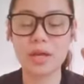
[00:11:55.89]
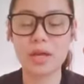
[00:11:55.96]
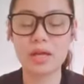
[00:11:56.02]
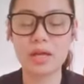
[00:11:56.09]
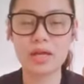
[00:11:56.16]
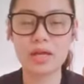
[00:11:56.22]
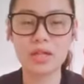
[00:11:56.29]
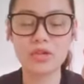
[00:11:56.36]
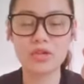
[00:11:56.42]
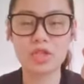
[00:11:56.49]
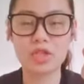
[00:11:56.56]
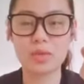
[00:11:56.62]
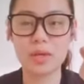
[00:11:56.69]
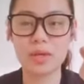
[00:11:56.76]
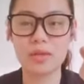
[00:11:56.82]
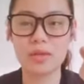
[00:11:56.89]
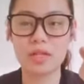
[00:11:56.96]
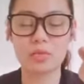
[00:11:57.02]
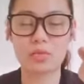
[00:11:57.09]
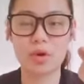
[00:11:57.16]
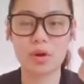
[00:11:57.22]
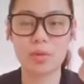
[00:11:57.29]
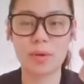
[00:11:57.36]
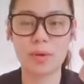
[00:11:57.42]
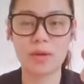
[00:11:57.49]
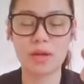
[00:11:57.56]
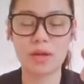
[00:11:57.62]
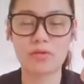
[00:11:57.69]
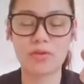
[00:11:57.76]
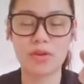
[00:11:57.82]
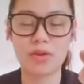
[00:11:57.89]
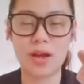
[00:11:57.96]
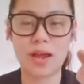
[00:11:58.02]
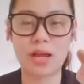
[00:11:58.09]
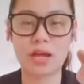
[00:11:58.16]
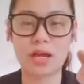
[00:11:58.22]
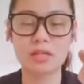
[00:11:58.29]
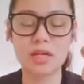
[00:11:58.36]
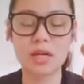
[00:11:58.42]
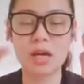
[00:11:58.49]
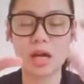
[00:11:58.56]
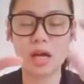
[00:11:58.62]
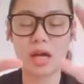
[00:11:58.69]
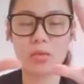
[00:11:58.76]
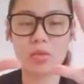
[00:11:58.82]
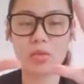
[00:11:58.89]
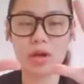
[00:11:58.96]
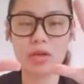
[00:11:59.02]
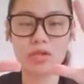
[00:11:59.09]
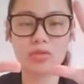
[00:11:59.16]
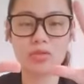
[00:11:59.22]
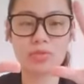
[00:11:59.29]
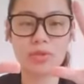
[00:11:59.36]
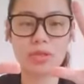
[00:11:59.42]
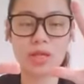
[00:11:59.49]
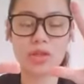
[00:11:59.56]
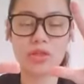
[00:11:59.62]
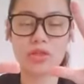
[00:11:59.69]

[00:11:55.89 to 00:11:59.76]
And as you're doing this warm up here for your hand, I want you to really